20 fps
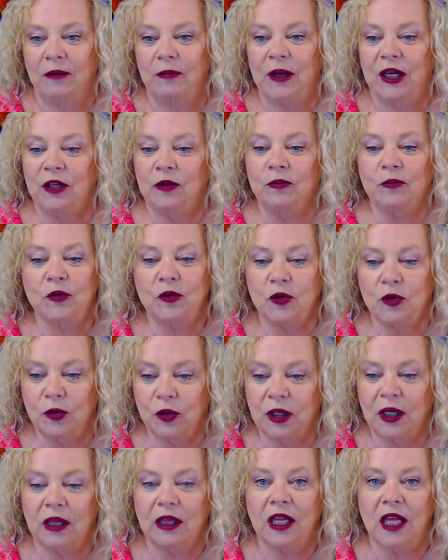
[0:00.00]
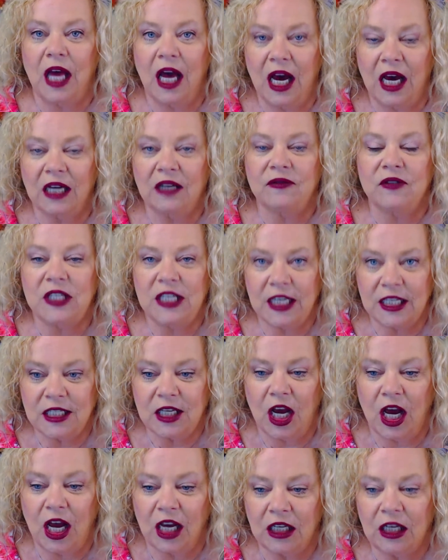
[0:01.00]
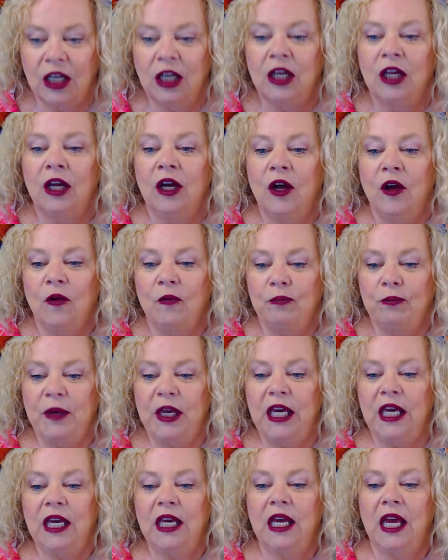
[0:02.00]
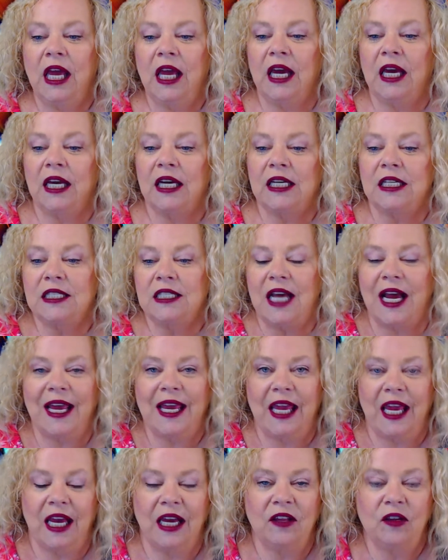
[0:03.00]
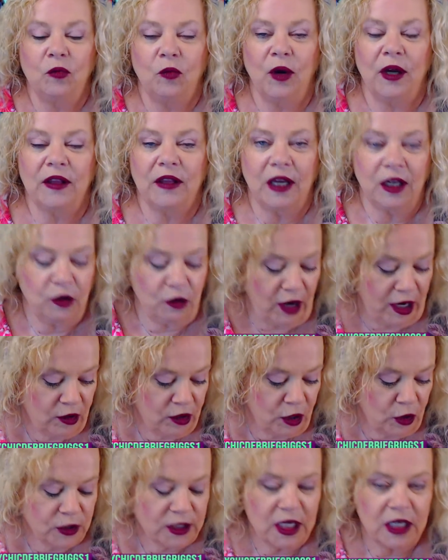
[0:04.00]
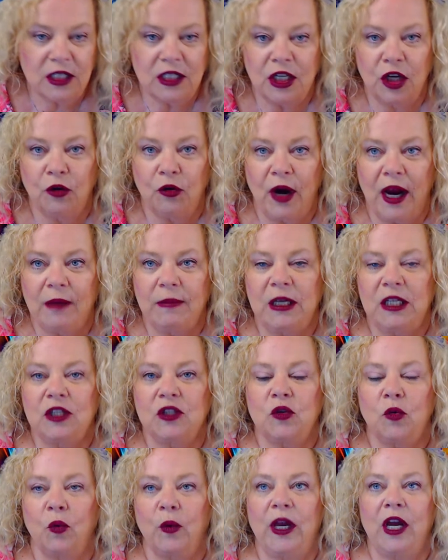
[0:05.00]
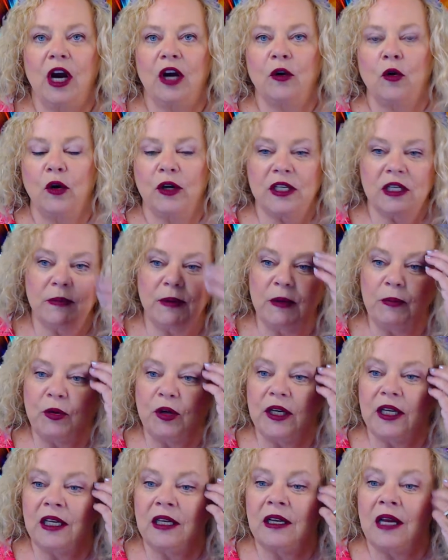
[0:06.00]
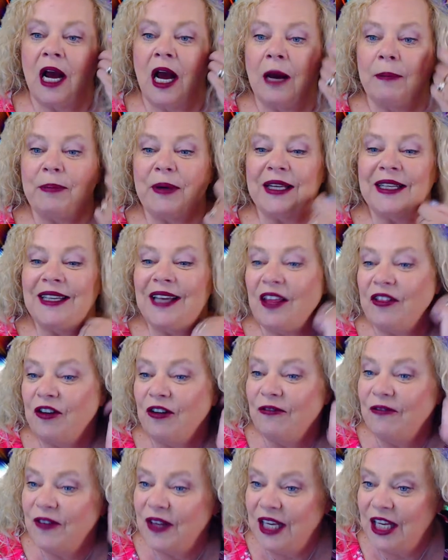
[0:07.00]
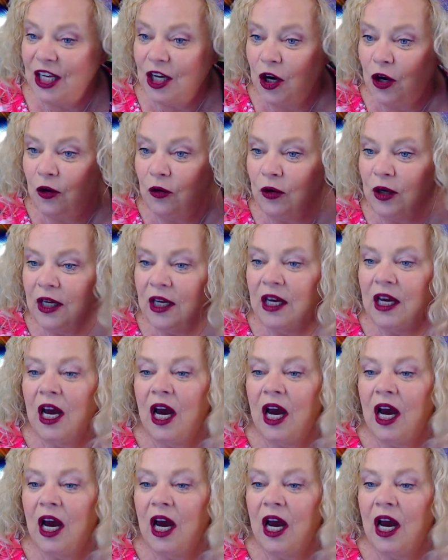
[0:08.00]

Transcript: I've been doing a lot of TikTok. Me and Diane, the one that ghost hunting grandmas, we are going to be putting up another video.